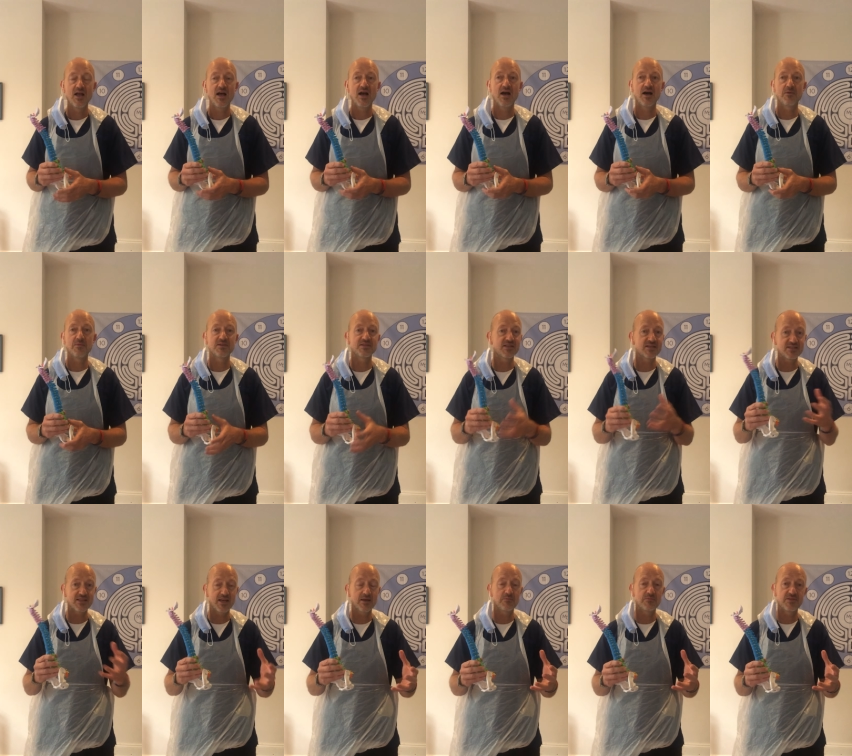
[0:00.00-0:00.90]
um, is the
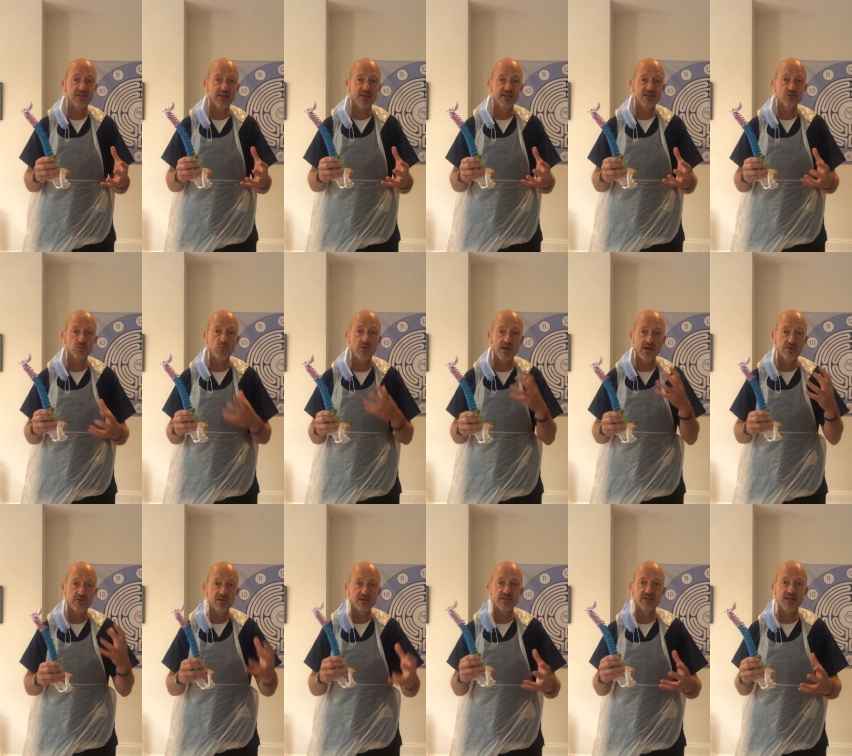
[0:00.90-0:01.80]
same thing, it's
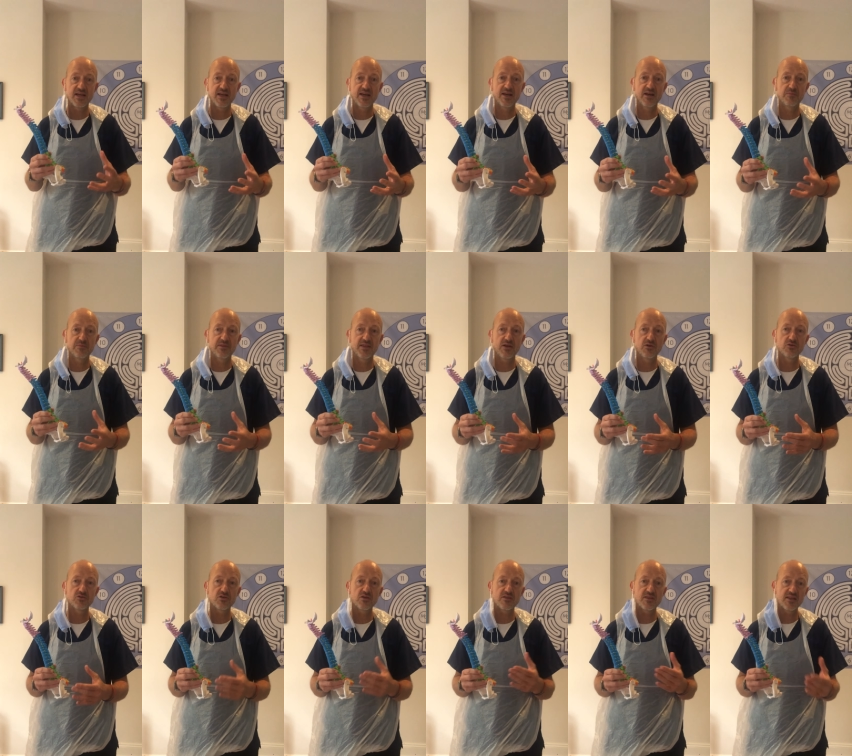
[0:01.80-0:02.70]
wear and tear, but they
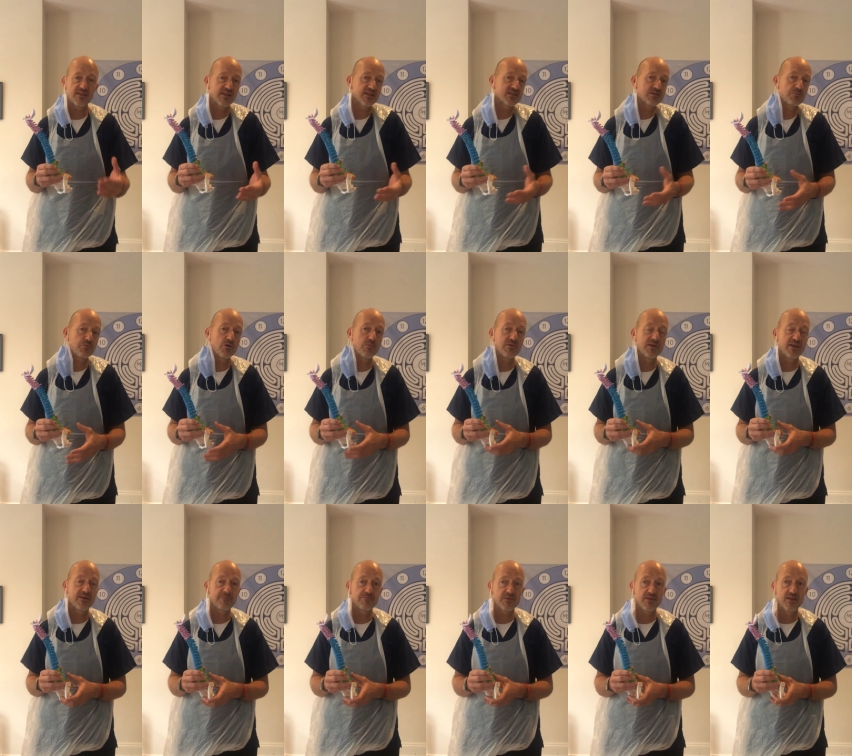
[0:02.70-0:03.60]
also think that's
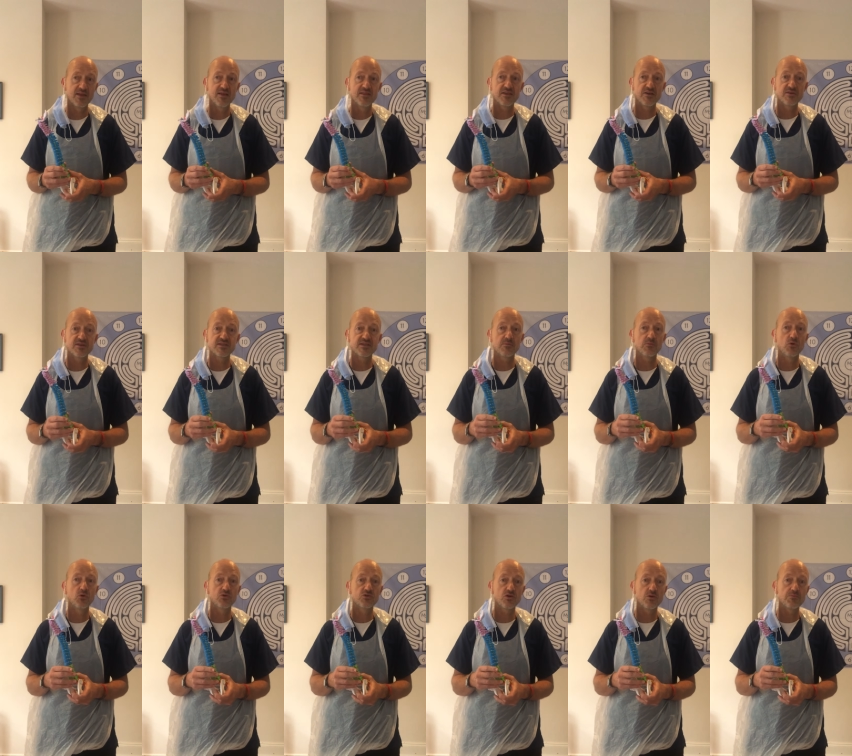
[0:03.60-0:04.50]
probably, there is some
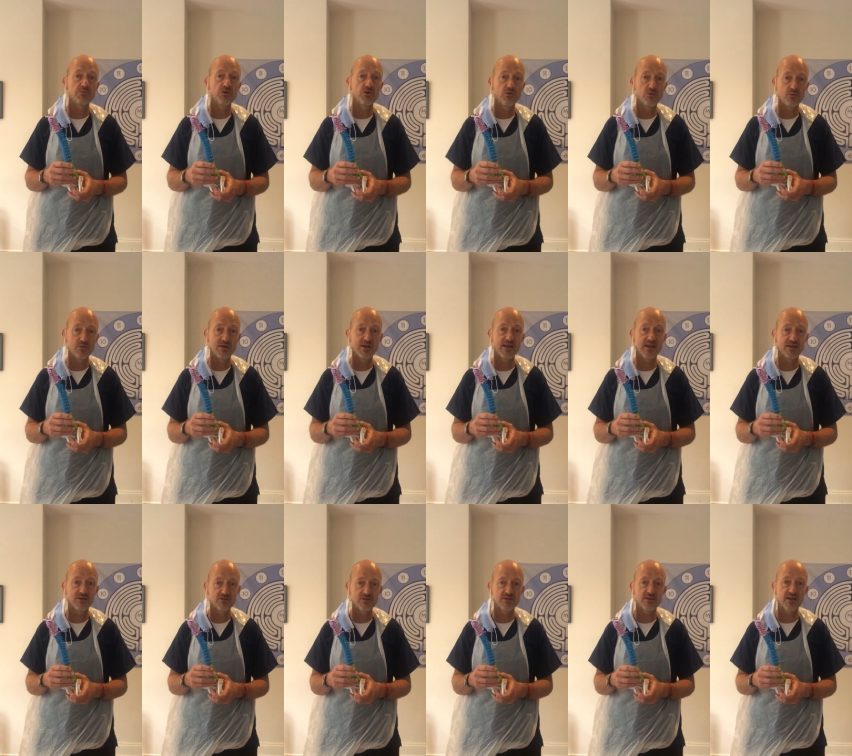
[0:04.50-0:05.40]
autoimmune
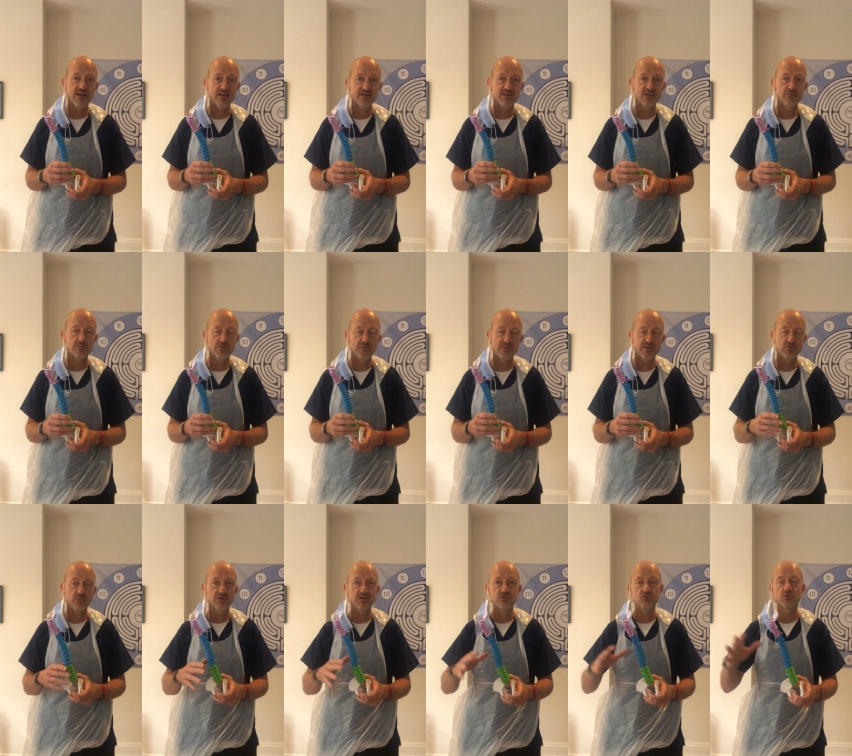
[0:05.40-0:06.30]
link to that, and you probably
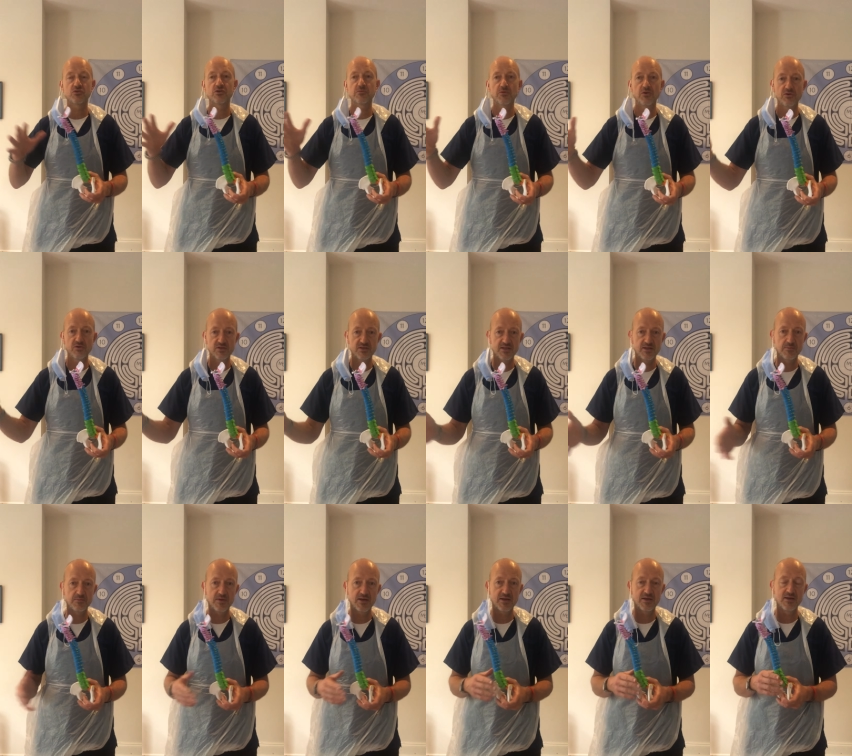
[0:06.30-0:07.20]
think, what does
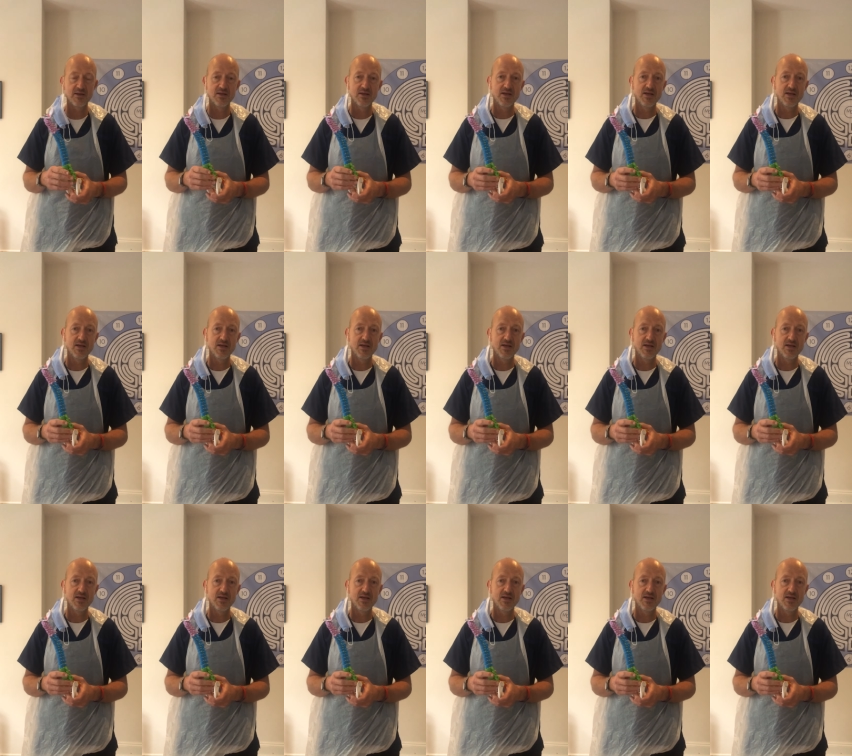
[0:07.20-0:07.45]
autoimmunity mean?